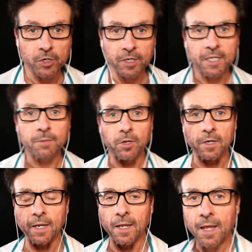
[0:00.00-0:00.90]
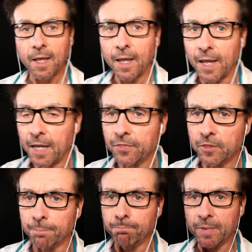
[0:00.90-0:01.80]
you to keep looking at
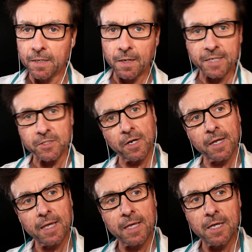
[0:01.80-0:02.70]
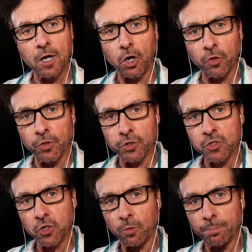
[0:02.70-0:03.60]
the big letter E on the
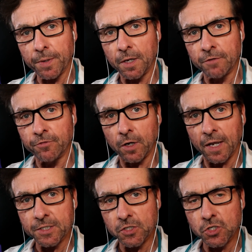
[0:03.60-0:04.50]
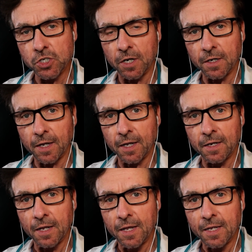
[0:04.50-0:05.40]
top of the letter chart. And
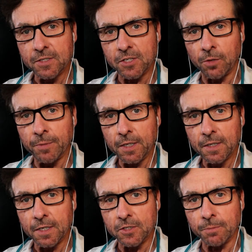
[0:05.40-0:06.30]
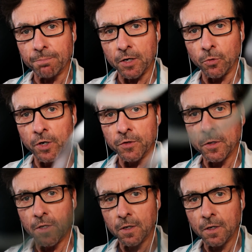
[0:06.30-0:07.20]
tell me, is it better with
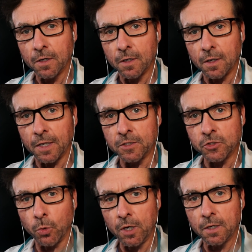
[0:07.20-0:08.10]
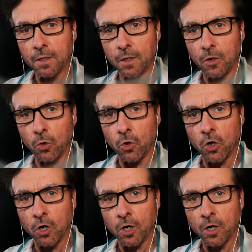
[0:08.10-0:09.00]
lens 1 or